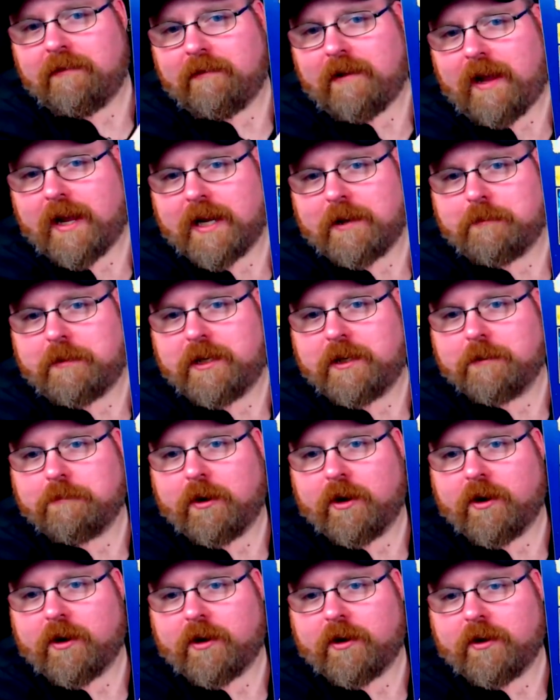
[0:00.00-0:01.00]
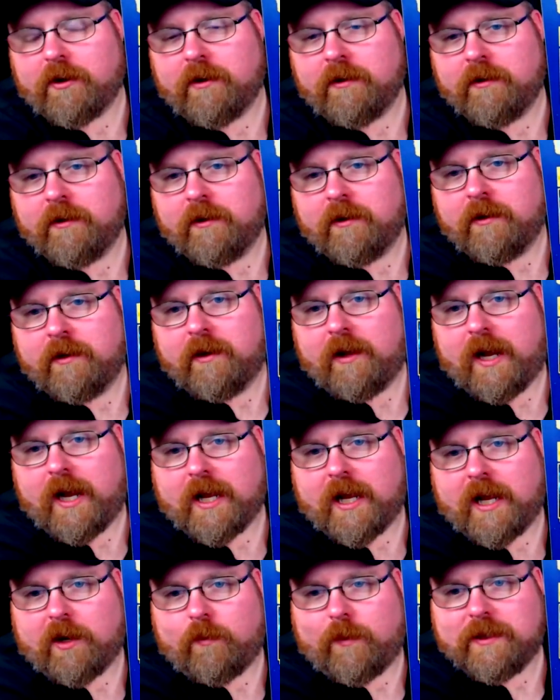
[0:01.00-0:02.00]
I got a Peter Parker. I
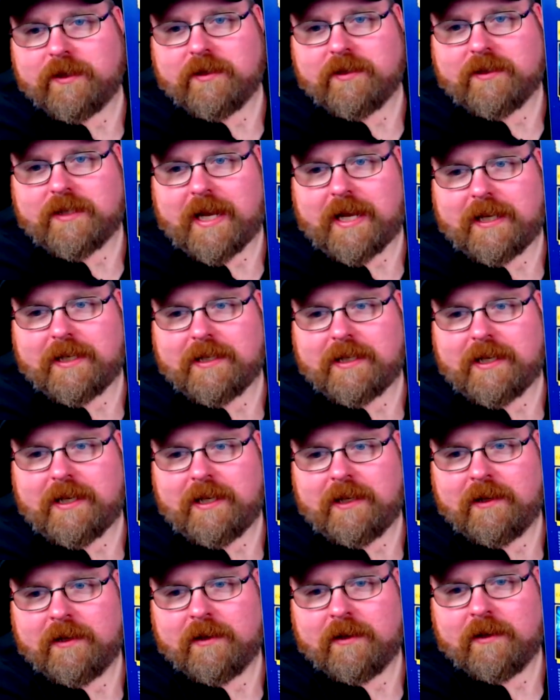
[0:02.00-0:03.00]
got Gwen Stacy.